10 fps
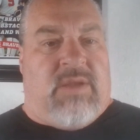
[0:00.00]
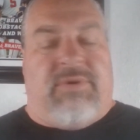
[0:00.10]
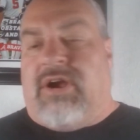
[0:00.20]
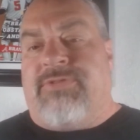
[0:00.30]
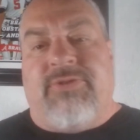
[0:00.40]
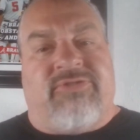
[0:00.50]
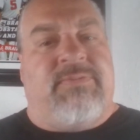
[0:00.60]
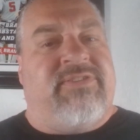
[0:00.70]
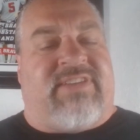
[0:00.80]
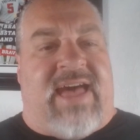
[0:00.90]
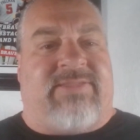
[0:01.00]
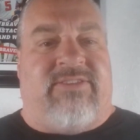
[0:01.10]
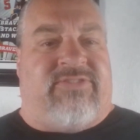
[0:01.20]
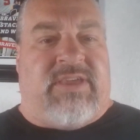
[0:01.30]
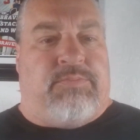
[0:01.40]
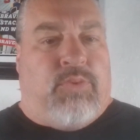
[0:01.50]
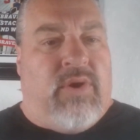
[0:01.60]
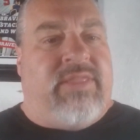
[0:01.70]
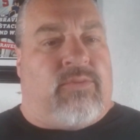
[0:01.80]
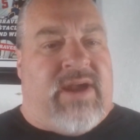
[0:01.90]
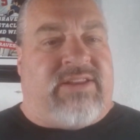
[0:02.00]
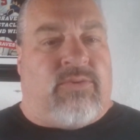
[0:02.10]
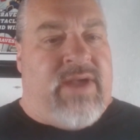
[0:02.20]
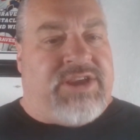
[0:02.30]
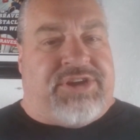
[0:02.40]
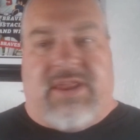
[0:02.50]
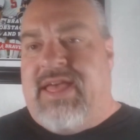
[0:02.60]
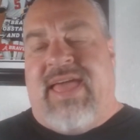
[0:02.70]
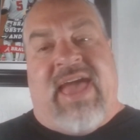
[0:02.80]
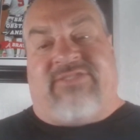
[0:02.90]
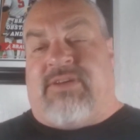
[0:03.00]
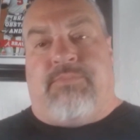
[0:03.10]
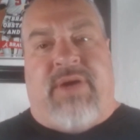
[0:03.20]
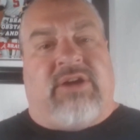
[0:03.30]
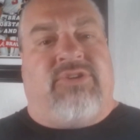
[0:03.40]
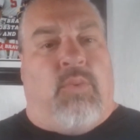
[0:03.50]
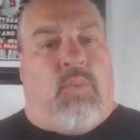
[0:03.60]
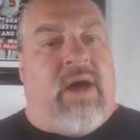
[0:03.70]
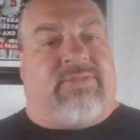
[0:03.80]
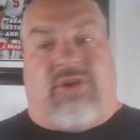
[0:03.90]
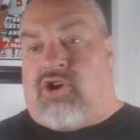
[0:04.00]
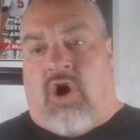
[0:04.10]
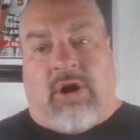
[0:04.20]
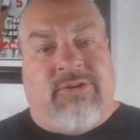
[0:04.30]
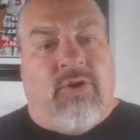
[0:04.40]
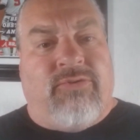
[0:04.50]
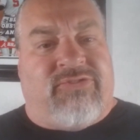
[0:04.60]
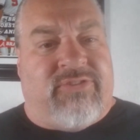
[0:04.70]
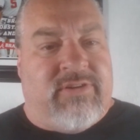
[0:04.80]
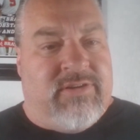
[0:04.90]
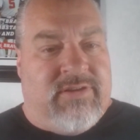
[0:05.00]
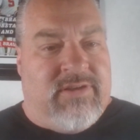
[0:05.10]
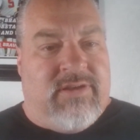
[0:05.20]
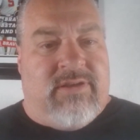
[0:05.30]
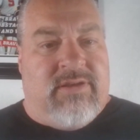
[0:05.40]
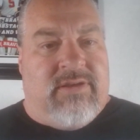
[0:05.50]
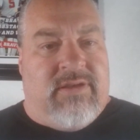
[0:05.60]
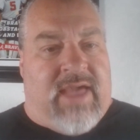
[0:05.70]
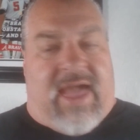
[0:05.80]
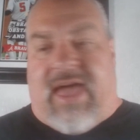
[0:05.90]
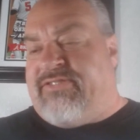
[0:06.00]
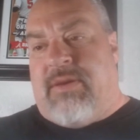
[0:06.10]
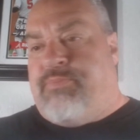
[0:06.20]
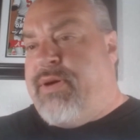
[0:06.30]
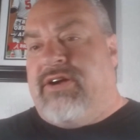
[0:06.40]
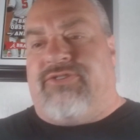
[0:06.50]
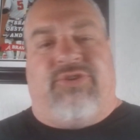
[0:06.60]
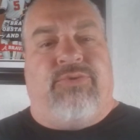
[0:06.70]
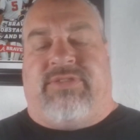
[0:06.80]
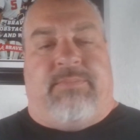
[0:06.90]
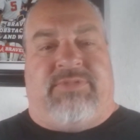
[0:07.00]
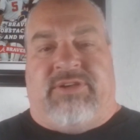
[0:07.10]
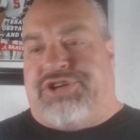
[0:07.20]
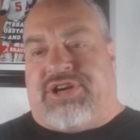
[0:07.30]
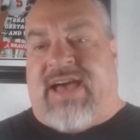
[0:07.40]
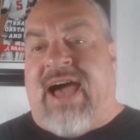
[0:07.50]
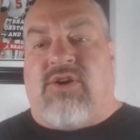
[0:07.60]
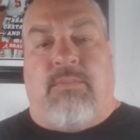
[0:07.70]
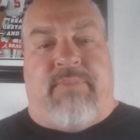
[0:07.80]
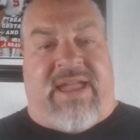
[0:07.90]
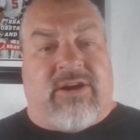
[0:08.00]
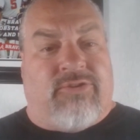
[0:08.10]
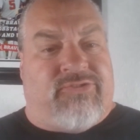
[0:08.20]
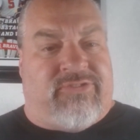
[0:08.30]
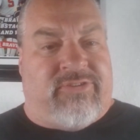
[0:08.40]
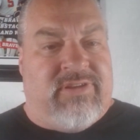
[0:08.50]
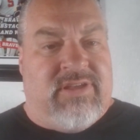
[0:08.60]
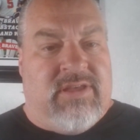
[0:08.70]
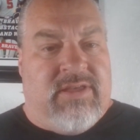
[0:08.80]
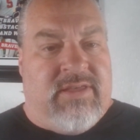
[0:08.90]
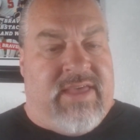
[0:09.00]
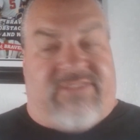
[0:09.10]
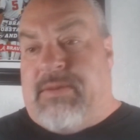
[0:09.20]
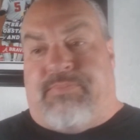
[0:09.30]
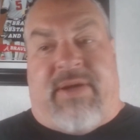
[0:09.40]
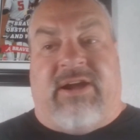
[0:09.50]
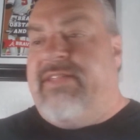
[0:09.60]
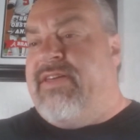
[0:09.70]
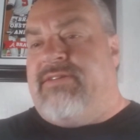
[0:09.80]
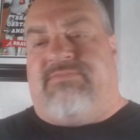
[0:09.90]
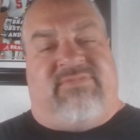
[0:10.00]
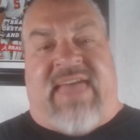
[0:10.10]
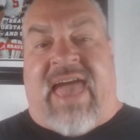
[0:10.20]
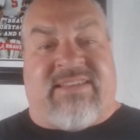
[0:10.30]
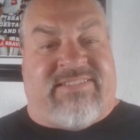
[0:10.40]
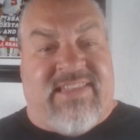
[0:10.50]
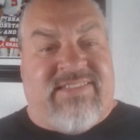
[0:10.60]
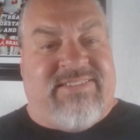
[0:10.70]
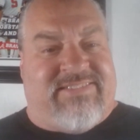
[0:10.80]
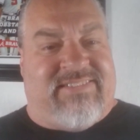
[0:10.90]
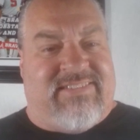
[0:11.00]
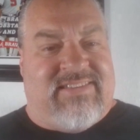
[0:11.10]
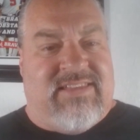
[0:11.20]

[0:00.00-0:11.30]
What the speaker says: But Arthur Smith's got this thing pointing in the right direction. As compared to what? The Cardinals? As compared to the Chicago Bears? As compared to the Texans?